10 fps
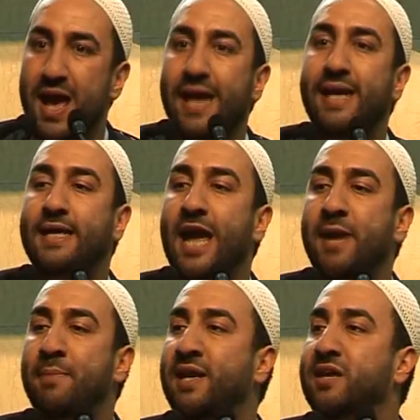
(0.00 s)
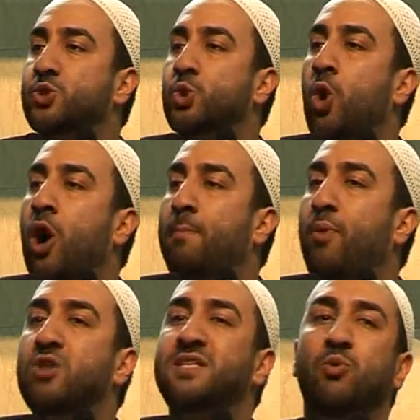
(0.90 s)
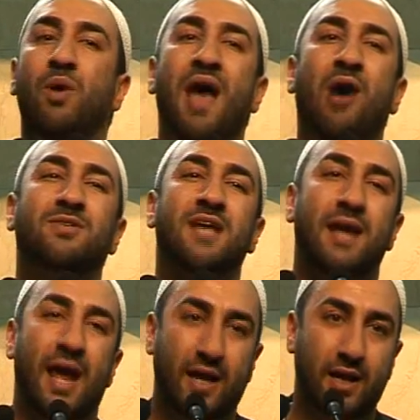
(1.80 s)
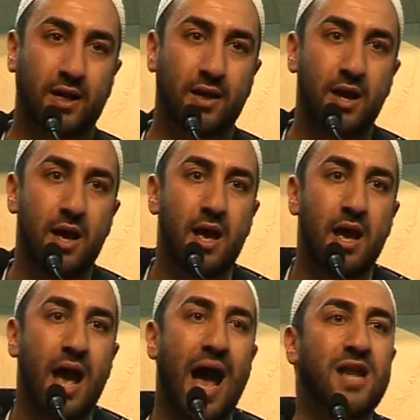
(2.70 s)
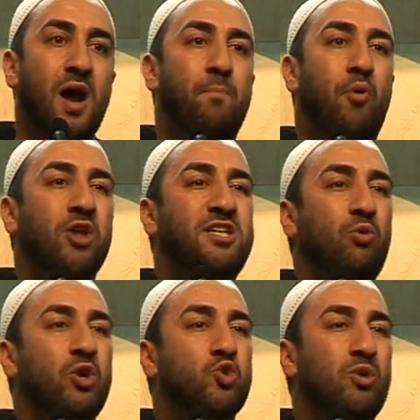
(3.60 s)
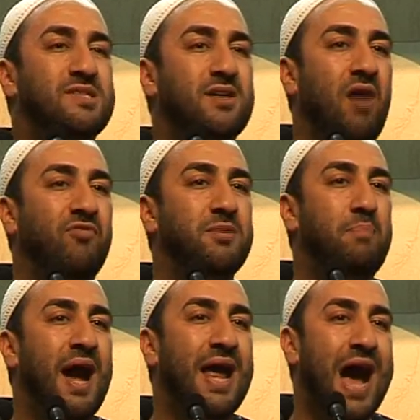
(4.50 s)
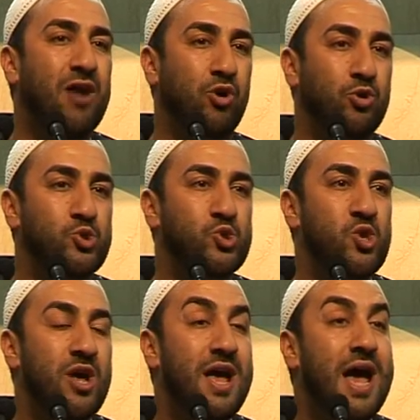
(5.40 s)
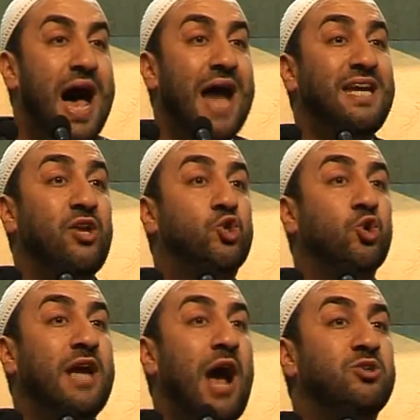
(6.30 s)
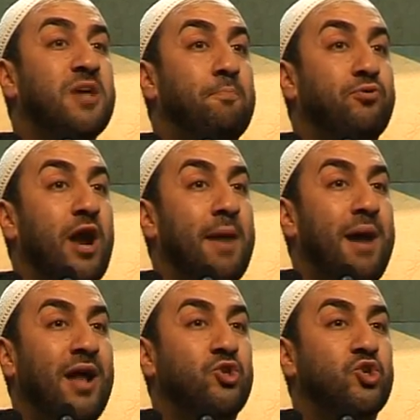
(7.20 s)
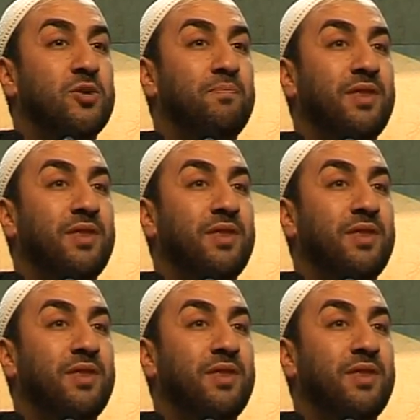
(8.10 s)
He came and he saw a body without a neck and a body which was covered by arrows. And he took out a prayer mat.